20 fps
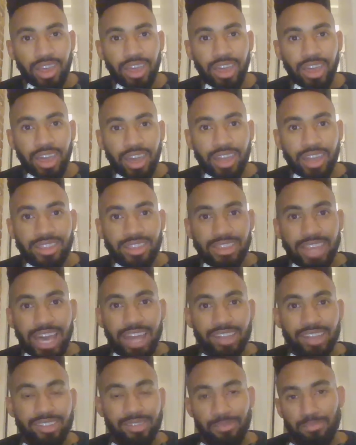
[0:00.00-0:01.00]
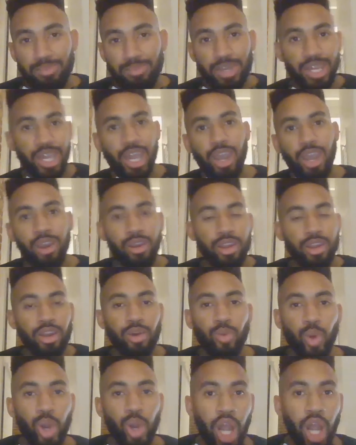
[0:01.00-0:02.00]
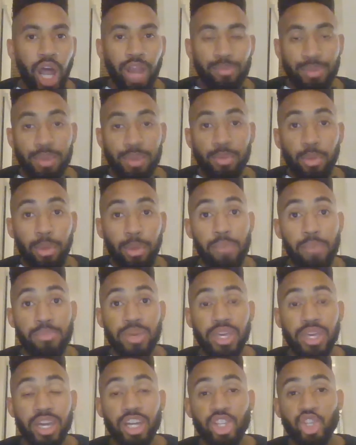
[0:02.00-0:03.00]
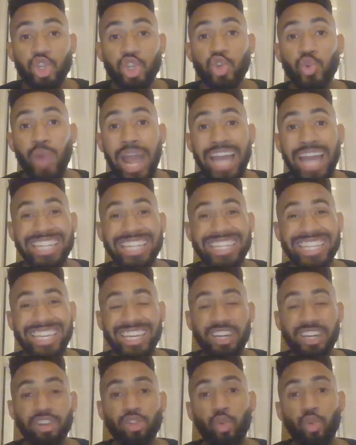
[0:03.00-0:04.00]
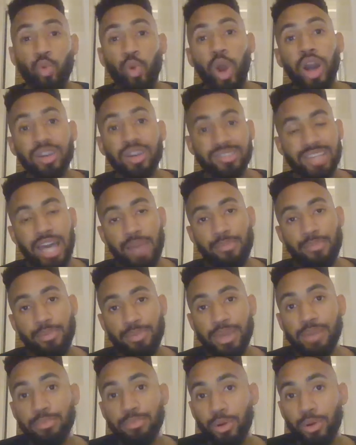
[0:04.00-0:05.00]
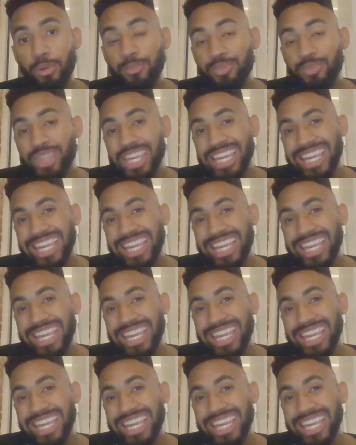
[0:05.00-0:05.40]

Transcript: And that is a big area where a lot of people might be attracting the wrong type of people